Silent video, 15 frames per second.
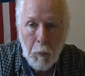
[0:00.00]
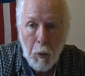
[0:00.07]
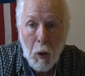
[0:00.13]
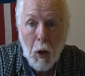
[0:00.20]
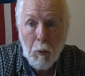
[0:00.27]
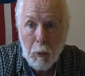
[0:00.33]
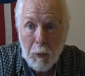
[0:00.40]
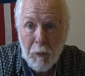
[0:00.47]

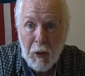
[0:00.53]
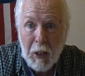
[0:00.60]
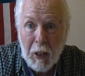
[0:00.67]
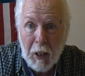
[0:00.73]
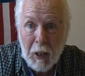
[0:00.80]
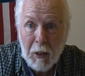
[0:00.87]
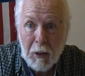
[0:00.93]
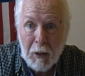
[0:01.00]
Paul
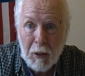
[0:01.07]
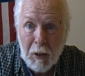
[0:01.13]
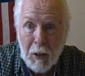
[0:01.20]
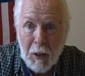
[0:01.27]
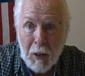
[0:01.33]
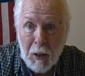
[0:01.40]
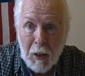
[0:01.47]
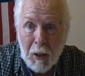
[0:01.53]
Revere,
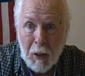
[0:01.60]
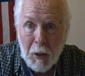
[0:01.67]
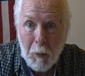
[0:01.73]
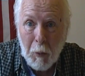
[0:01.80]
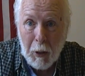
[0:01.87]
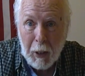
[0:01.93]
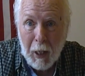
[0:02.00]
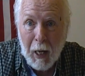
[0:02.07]

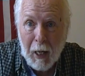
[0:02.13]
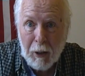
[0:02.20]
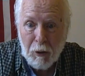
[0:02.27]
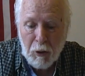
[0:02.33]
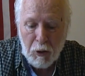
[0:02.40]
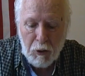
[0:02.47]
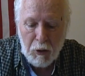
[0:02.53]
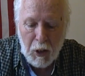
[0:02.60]
what he
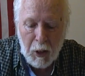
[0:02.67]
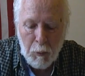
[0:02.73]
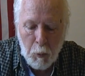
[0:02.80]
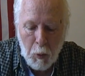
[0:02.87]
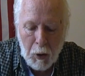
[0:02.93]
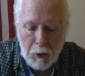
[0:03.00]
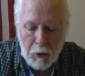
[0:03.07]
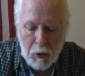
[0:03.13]
actually said
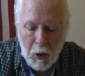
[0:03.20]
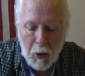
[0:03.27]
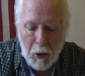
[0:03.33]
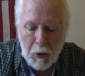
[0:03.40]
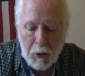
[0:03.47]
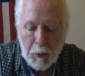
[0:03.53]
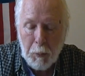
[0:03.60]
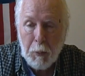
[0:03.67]
was,
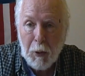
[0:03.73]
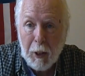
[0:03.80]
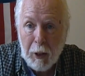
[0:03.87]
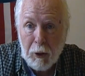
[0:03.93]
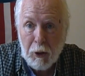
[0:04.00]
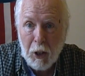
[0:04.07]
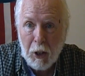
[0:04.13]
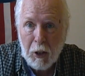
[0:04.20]
"The
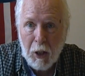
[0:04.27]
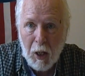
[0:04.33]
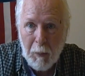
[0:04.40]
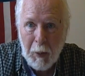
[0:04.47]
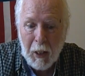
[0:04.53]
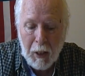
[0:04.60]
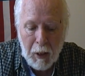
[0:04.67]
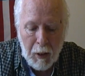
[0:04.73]
British are
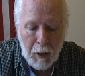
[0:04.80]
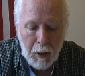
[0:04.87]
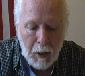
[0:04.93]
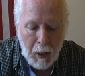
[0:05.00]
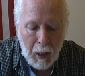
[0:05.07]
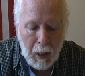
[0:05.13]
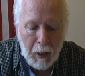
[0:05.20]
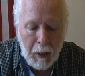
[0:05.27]
coming,
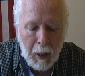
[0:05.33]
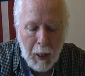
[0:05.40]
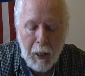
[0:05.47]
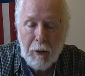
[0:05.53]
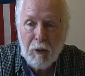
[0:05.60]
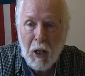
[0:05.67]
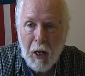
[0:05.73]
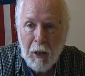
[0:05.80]
and
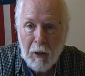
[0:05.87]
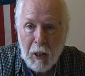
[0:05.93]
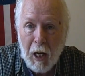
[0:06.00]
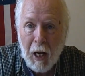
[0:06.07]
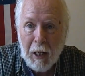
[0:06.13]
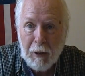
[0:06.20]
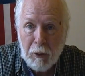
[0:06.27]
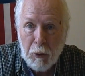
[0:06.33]

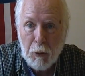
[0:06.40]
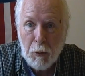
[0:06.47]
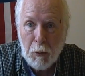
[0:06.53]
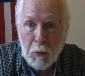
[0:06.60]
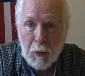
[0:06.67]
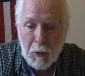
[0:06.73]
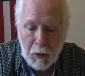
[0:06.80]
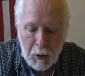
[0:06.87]
Exileguy
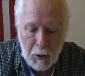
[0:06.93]
too."